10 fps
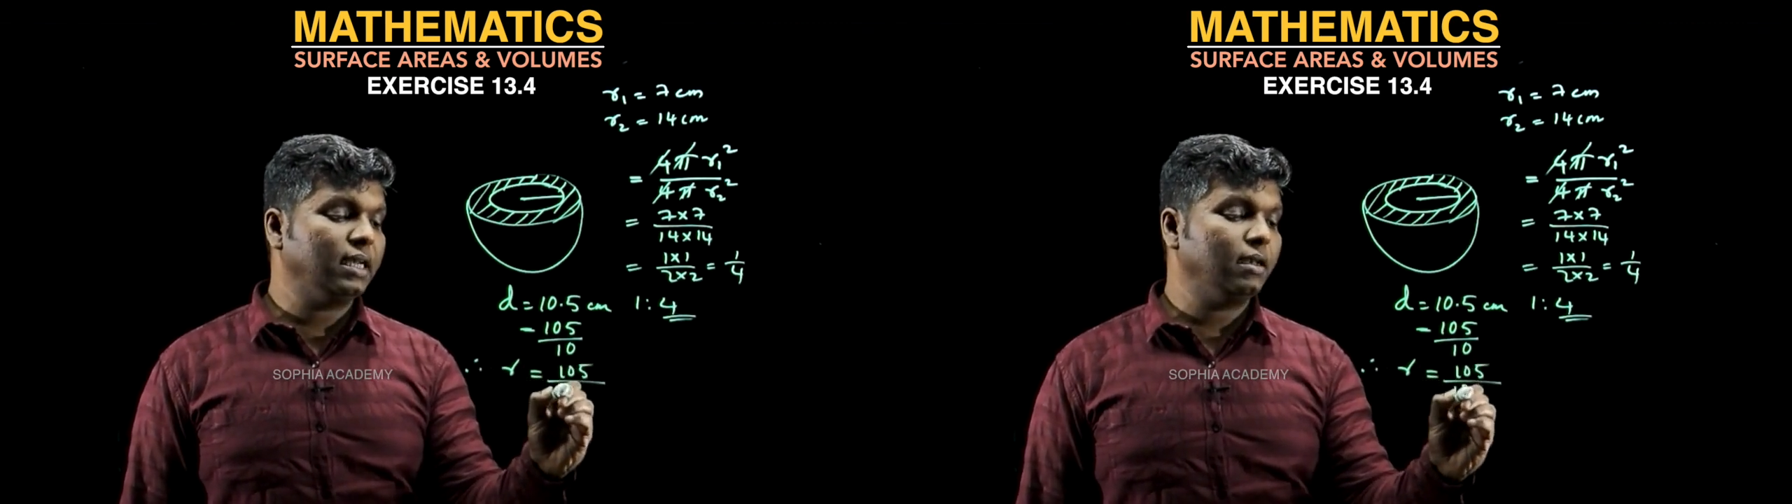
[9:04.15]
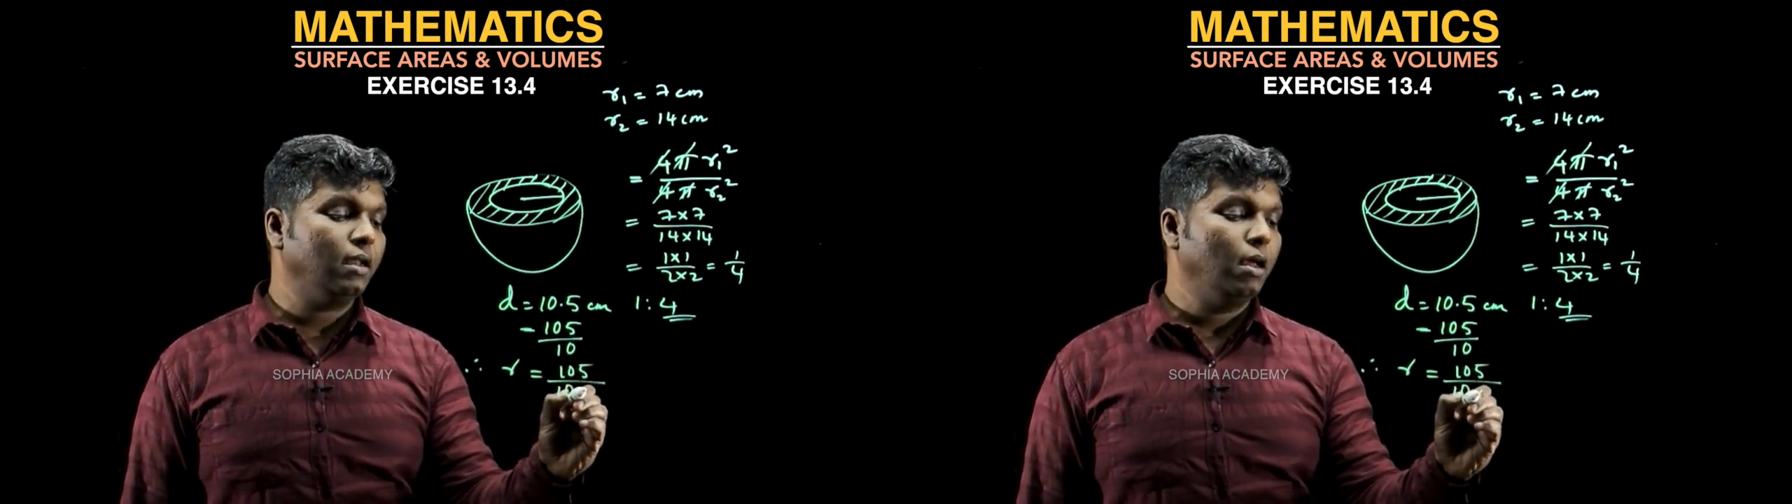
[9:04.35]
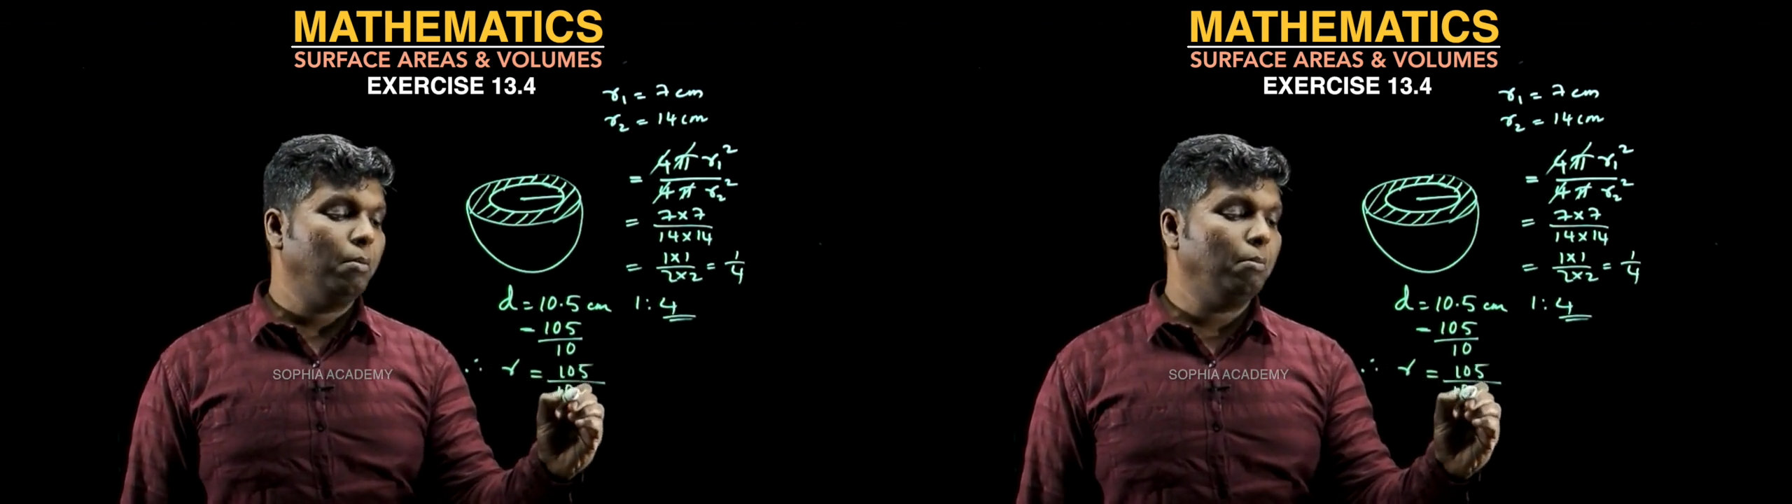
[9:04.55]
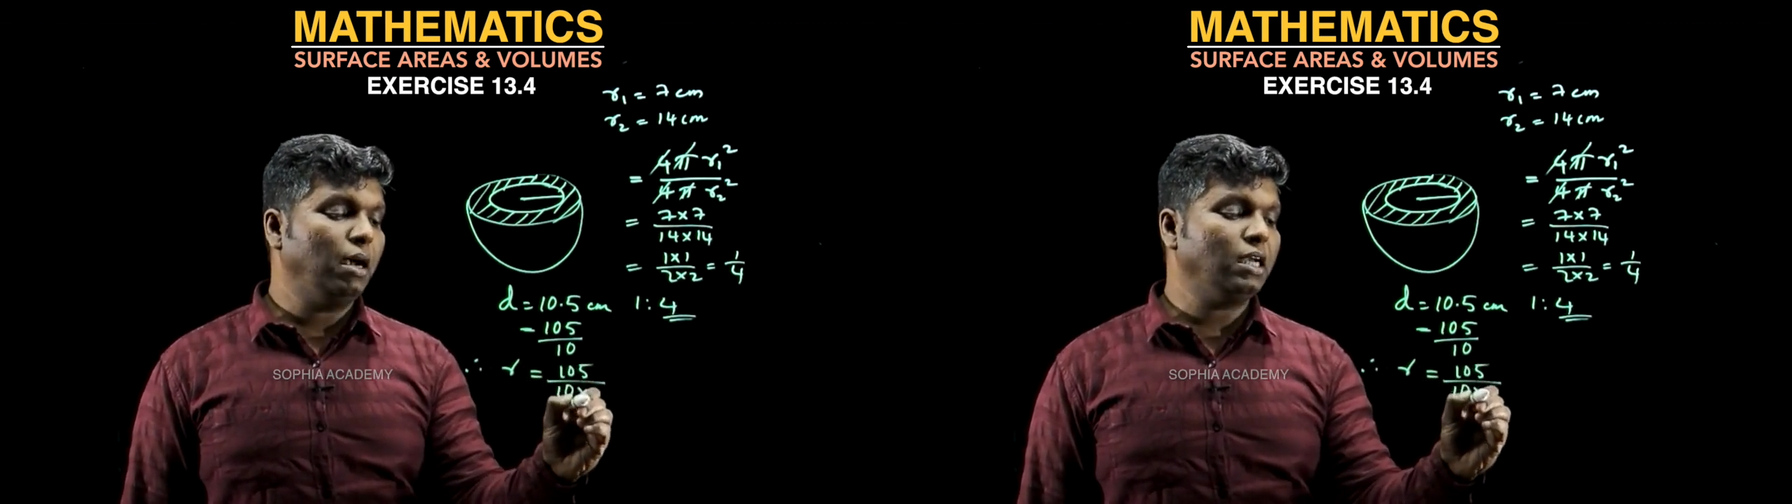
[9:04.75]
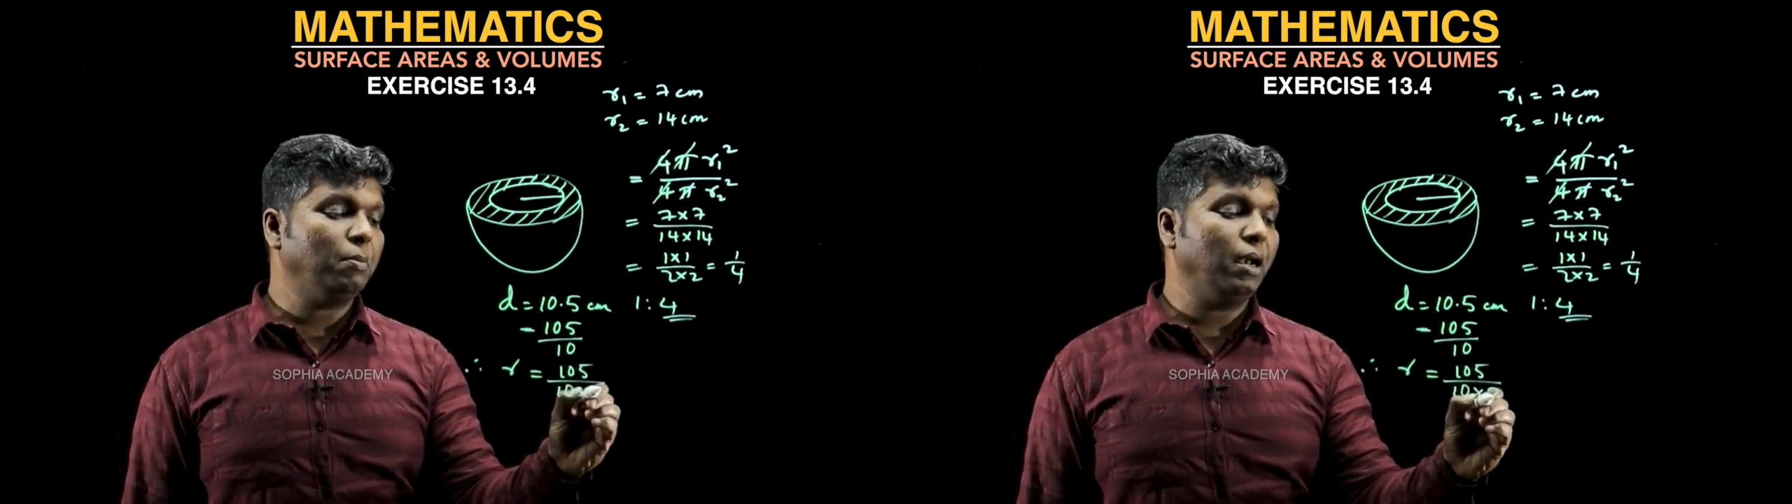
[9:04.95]
10
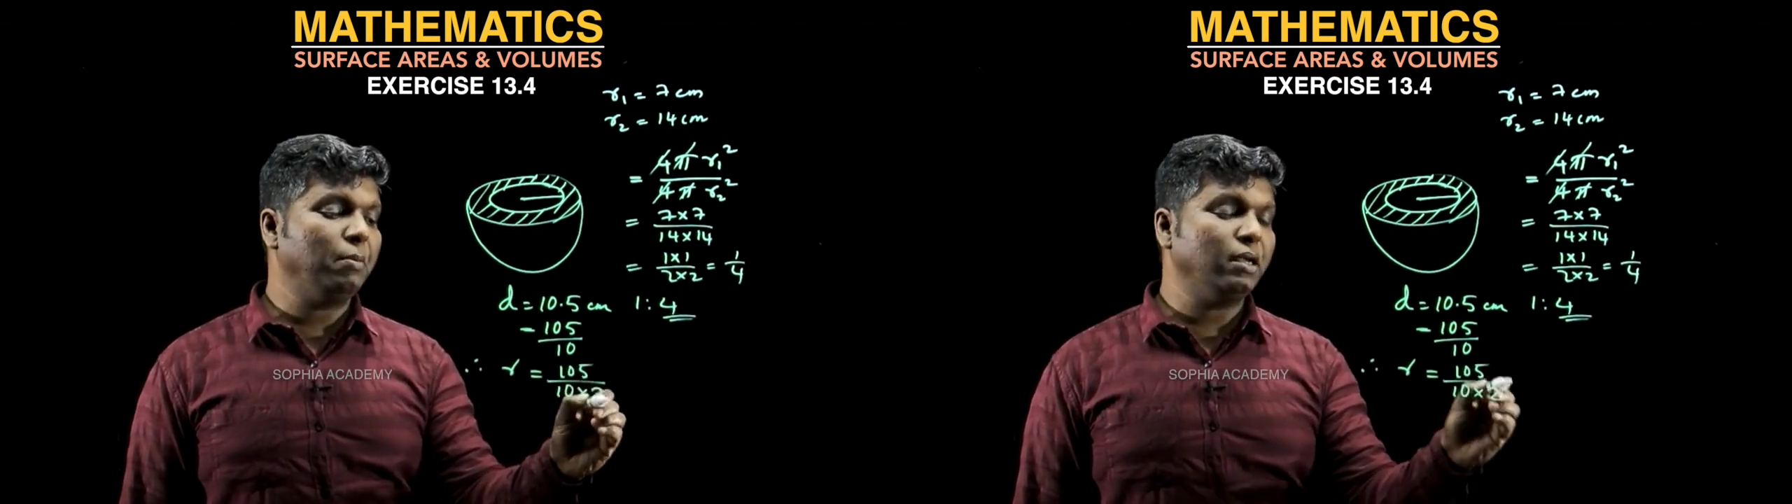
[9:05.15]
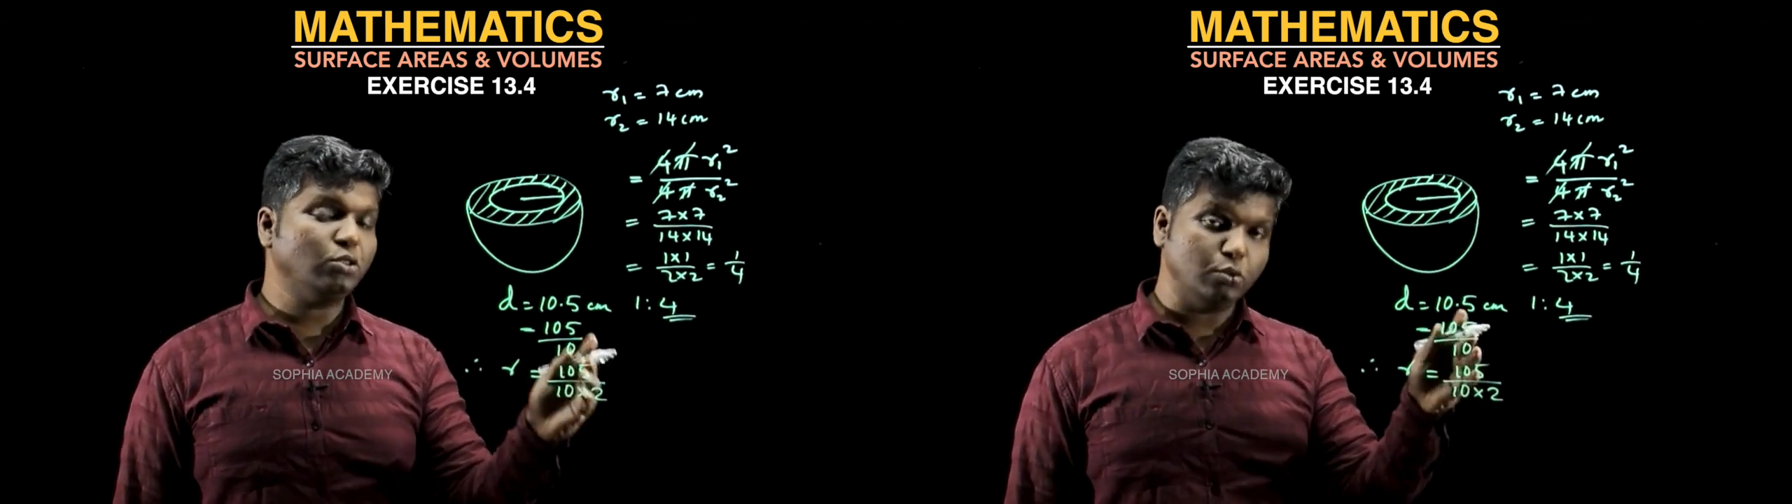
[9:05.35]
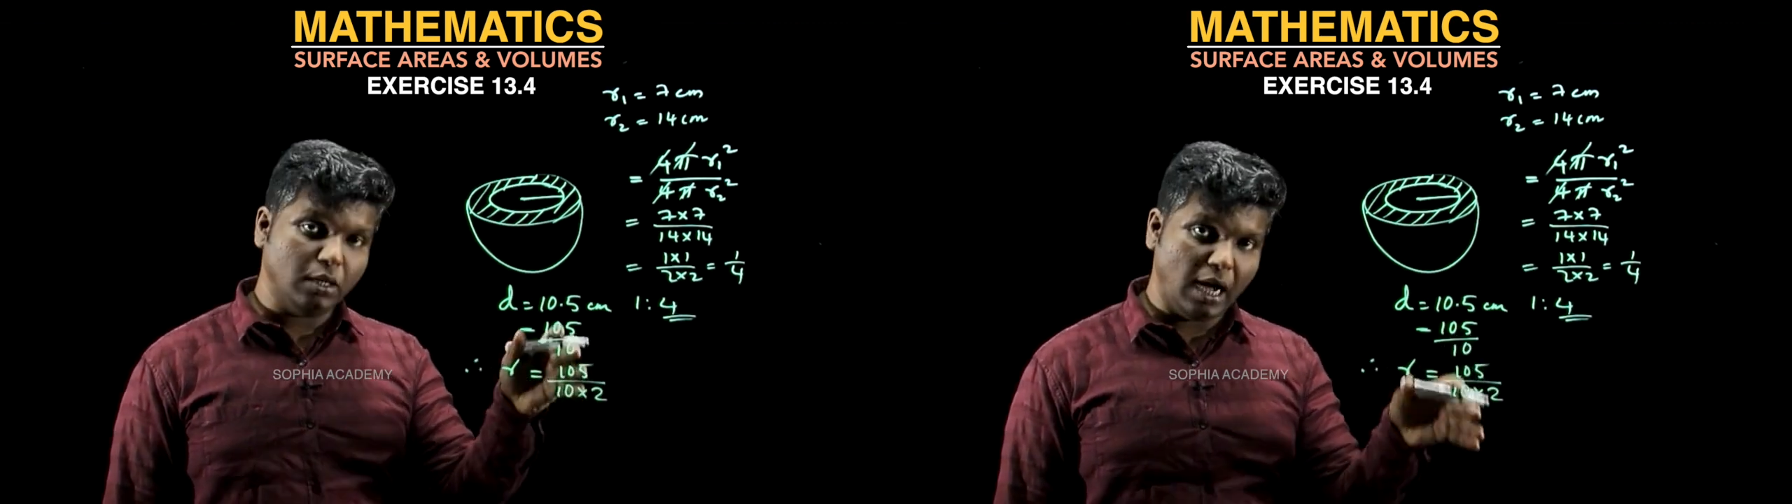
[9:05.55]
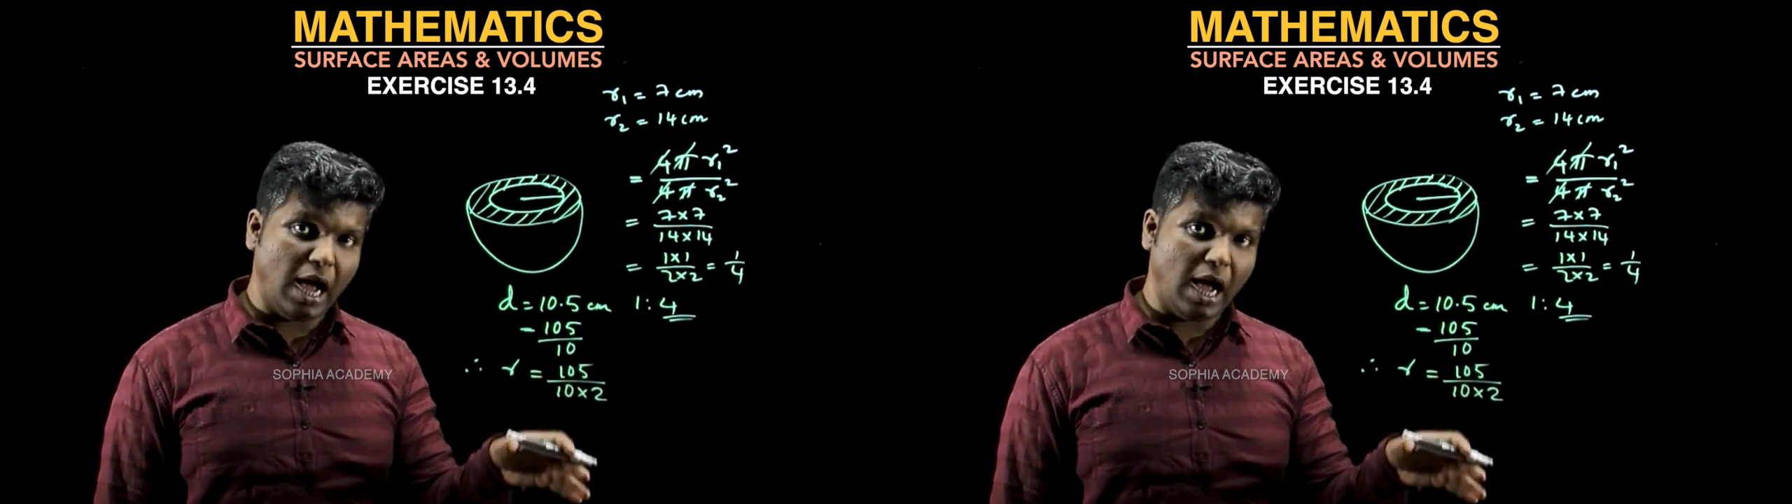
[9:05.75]
multiplied by 2.